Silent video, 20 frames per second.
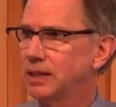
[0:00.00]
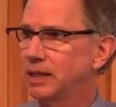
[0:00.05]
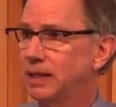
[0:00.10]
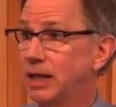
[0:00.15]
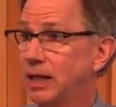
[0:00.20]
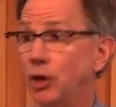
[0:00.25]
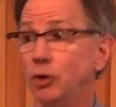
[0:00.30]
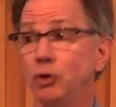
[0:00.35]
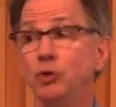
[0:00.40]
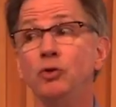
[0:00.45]

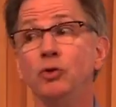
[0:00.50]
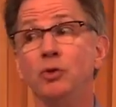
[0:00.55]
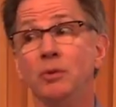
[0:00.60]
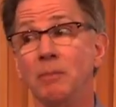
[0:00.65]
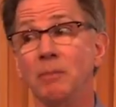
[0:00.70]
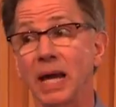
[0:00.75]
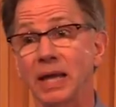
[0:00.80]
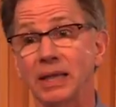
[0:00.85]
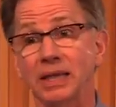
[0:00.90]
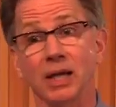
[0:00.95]
Now, you do the
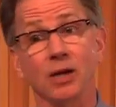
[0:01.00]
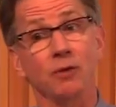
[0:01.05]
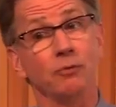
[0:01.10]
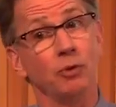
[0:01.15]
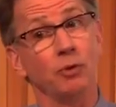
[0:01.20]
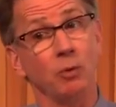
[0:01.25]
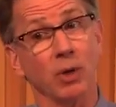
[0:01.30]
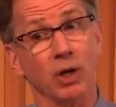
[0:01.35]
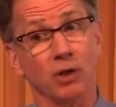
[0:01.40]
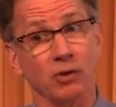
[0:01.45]
math there if
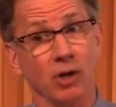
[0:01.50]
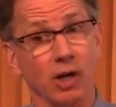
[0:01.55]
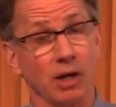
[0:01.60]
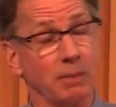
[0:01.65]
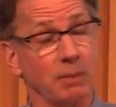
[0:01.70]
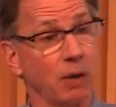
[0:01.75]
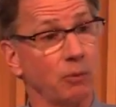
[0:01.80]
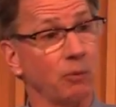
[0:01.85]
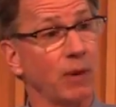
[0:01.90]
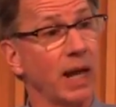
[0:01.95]
you want to talk
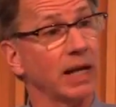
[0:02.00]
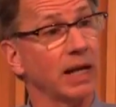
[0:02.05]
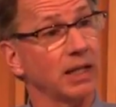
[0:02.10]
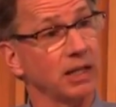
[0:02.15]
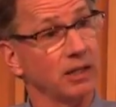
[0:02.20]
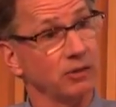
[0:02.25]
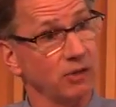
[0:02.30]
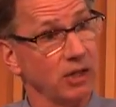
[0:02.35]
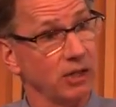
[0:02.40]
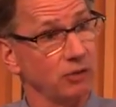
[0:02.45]
about
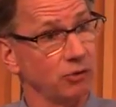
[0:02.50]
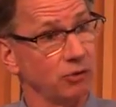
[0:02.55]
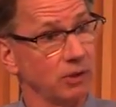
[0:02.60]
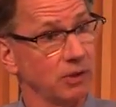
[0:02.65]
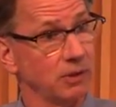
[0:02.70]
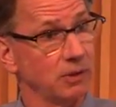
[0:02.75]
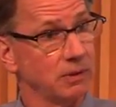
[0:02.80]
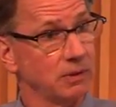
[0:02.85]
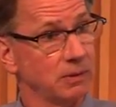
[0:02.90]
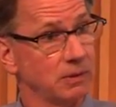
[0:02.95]
radicalization.
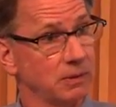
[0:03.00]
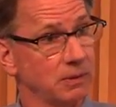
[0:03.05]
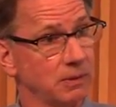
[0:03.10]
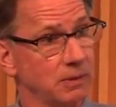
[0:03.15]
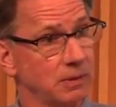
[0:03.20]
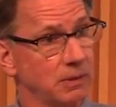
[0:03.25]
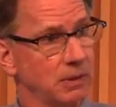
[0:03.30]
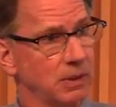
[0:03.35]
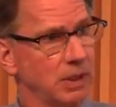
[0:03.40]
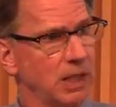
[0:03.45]

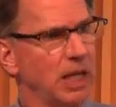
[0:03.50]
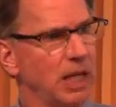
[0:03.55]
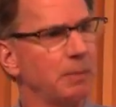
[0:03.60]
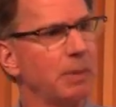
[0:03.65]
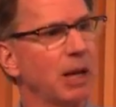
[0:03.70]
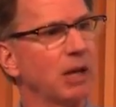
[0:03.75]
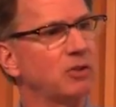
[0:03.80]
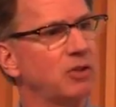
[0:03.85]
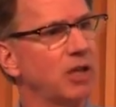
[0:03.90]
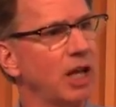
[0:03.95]
In
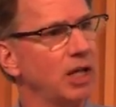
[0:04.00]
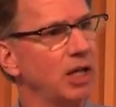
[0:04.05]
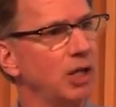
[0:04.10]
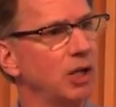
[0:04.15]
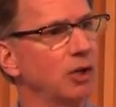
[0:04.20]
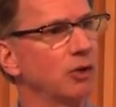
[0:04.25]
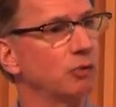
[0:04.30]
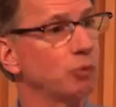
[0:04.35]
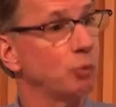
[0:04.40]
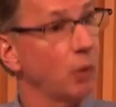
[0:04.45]
about 10
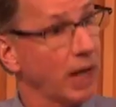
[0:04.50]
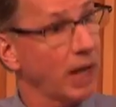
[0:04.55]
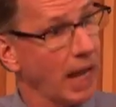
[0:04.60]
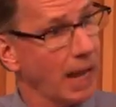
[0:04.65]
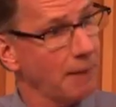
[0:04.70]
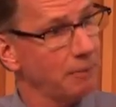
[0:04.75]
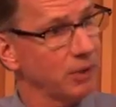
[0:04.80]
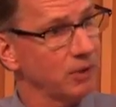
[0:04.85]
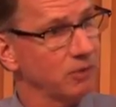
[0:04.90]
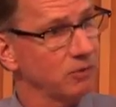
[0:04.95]
years, what
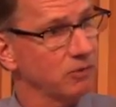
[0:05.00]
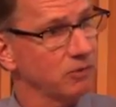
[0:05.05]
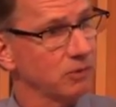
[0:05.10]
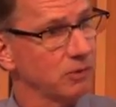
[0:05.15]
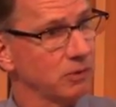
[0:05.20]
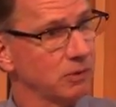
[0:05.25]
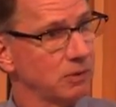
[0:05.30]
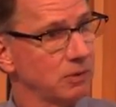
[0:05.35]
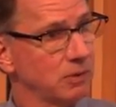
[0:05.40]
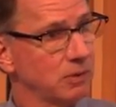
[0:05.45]
happens
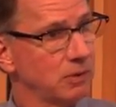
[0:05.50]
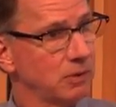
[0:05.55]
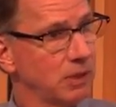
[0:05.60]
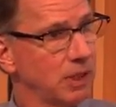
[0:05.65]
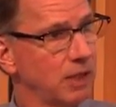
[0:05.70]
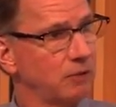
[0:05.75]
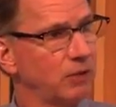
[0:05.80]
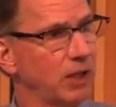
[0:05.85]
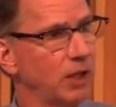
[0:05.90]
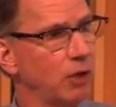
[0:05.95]

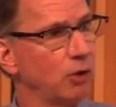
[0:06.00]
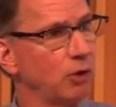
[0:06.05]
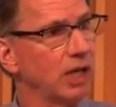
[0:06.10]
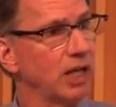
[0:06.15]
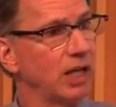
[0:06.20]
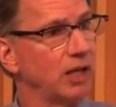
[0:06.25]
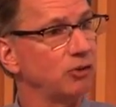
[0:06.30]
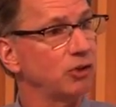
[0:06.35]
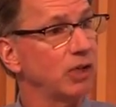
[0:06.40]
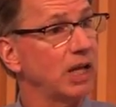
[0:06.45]
if they don't get
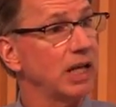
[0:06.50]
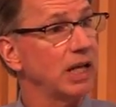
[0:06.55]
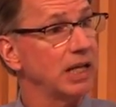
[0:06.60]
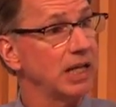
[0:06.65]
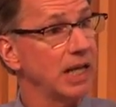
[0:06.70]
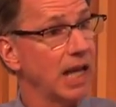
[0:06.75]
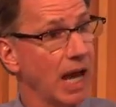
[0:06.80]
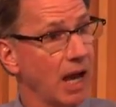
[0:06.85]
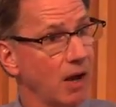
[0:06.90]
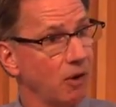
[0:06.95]
educated
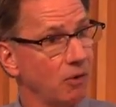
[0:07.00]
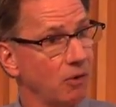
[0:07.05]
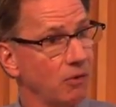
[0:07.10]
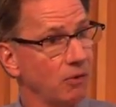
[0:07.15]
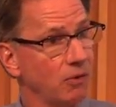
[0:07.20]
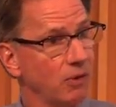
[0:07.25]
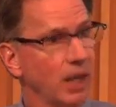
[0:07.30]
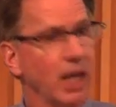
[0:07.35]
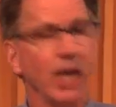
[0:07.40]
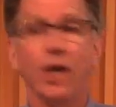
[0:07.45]
now?
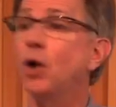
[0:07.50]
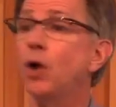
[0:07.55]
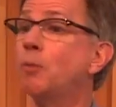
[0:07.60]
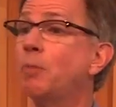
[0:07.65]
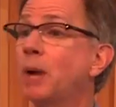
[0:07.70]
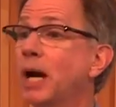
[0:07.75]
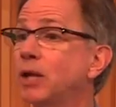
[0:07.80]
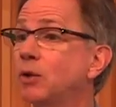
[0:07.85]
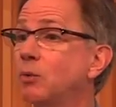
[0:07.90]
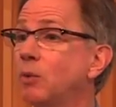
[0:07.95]
And oh,
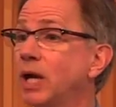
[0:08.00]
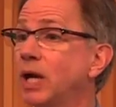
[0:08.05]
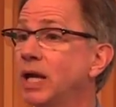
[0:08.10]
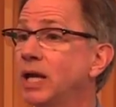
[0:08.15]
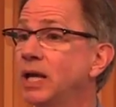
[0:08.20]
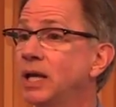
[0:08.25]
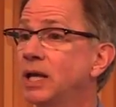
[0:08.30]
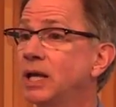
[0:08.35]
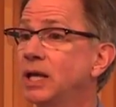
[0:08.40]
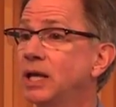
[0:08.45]
by the
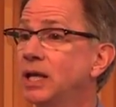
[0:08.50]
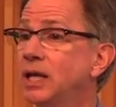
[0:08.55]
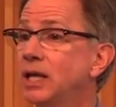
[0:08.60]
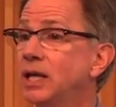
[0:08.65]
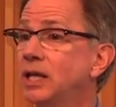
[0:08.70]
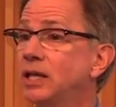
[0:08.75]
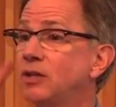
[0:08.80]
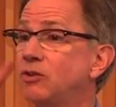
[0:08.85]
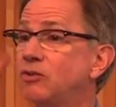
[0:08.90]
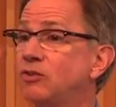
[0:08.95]
way,
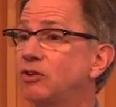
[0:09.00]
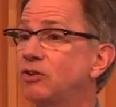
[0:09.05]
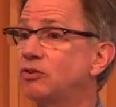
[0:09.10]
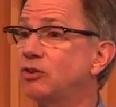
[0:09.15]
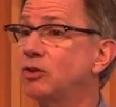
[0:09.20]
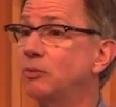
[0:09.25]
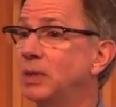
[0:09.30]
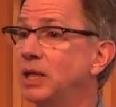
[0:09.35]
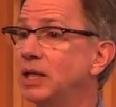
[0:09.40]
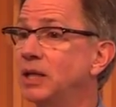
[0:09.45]
the
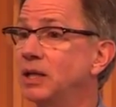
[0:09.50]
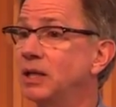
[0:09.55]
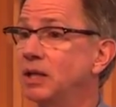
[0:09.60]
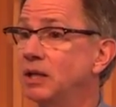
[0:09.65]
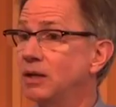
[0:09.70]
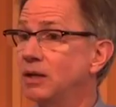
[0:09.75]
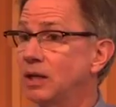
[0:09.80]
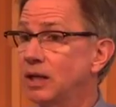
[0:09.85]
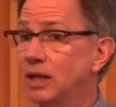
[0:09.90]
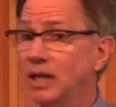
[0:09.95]
system in
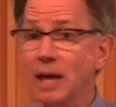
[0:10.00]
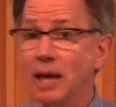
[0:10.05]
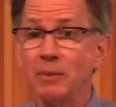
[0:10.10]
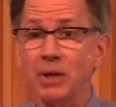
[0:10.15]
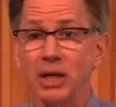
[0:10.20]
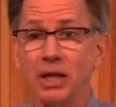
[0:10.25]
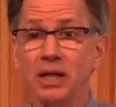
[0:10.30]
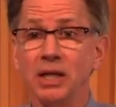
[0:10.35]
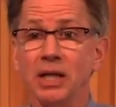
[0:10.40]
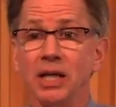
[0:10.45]

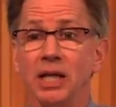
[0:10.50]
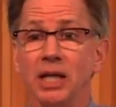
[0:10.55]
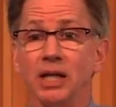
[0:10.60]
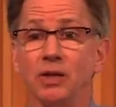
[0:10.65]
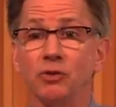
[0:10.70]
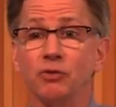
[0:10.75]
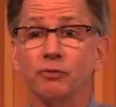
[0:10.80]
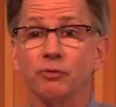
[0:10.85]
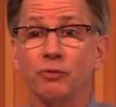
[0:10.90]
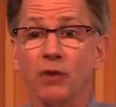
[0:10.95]
Lebanon
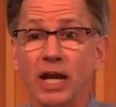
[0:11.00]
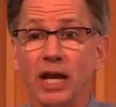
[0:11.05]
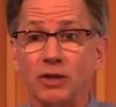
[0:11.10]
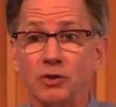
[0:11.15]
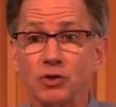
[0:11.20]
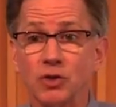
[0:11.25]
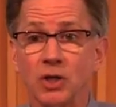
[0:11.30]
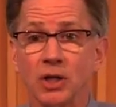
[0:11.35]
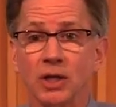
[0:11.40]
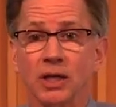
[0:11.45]
is
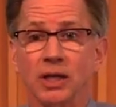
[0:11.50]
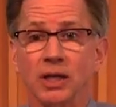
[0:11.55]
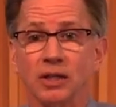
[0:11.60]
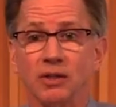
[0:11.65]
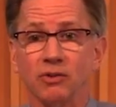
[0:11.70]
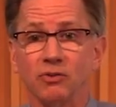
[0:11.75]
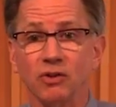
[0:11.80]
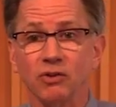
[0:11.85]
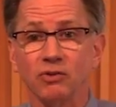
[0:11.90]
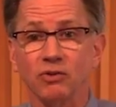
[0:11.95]
French. The
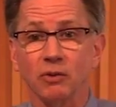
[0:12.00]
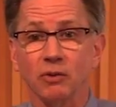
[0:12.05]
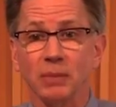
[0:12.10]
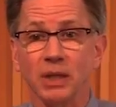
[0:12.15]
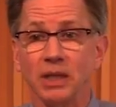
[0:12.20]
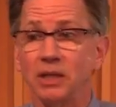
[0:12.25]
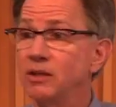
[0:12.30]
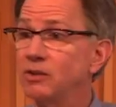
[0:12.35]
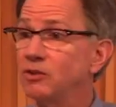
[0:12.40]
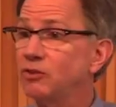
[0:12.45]
system
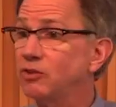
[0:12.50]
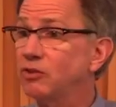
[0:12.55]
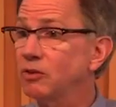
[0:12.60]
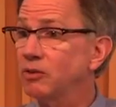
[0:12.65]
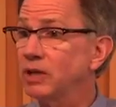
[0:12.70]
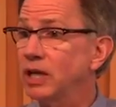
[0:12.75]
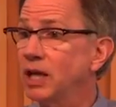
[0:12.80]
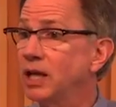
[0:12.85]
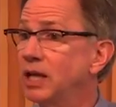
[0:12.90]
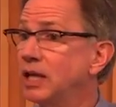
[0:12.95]
in
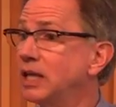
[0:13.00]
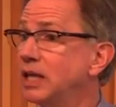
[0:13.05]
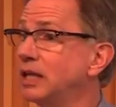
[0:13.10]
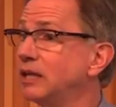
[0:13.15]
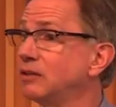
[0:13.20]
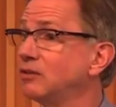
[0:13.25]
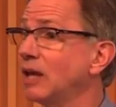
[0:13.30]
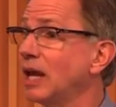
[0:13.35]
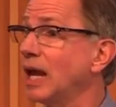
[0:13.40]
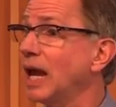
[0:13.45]
Syria
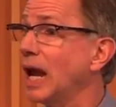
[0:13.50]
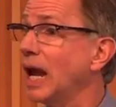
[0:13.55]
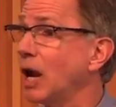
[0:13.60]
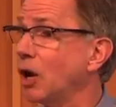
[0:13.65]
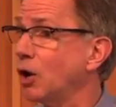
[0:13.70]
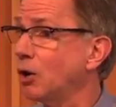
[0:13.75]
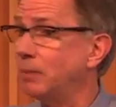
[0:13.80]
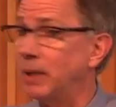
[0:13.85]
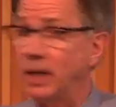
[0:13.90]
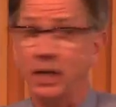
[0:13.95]
is
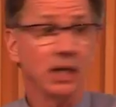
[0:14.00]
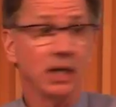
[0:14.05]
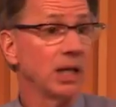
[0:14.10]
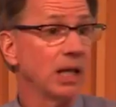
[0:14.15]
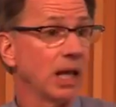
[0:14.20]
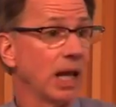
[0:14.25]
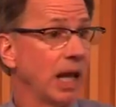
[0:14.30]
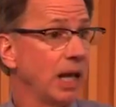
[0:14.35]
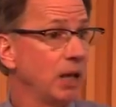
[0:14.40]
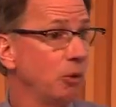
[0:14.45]
Arabic.
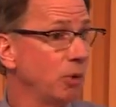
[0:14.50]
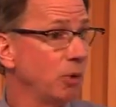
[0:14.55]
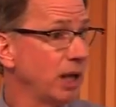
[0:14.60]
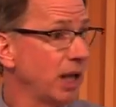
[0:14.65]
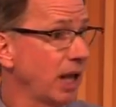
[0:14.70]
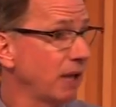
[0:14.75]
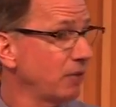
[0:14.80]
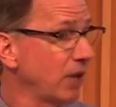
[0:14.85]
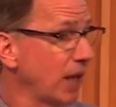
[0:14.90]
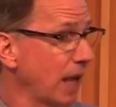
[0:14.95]
Anyone
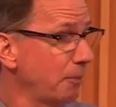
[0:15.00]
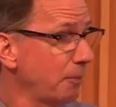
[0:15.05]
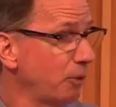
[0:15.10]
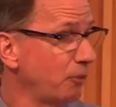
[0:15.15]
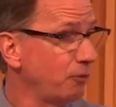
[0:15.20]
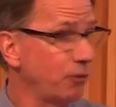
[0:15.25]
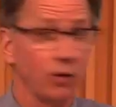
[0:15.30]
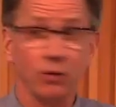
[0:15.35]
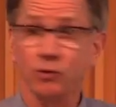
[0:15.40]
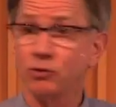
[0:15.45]
have an Apple
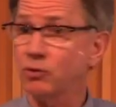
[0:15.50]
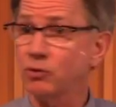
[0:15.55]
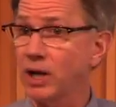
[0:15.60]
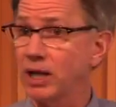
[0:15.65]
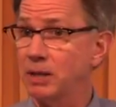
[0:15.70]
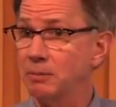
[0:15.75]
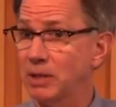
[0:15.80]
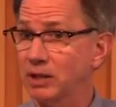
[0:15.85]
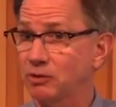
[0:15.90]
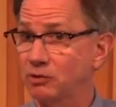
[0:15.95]
phone? Try
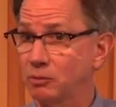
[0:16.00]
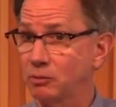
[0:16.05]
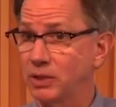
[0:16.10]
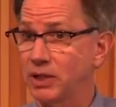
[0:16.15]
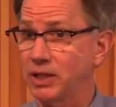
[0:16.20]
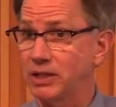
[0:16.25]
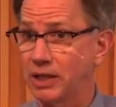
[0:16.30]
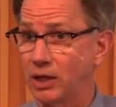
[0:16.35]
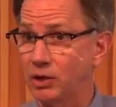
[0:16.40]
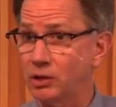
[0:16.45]
to mix it with a
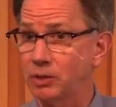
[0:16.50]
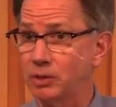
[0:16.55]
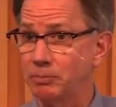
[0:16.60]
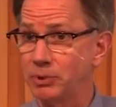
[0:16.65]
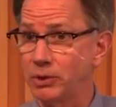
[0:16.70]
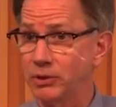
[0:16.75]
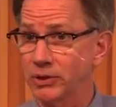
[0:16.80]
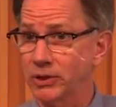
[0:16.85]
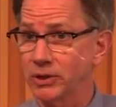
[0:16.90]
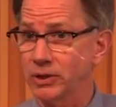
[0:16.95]
Dell
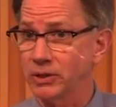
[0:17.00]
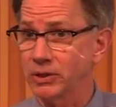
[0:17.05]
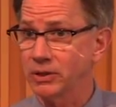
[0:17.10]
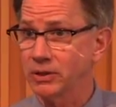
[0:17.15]
computer?